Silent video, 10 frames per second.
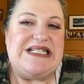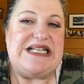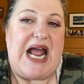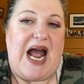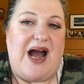
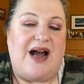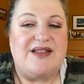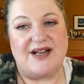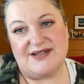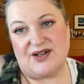yeah,
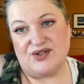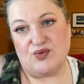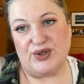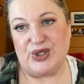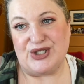that sounds
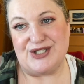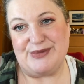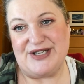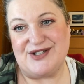really good to me.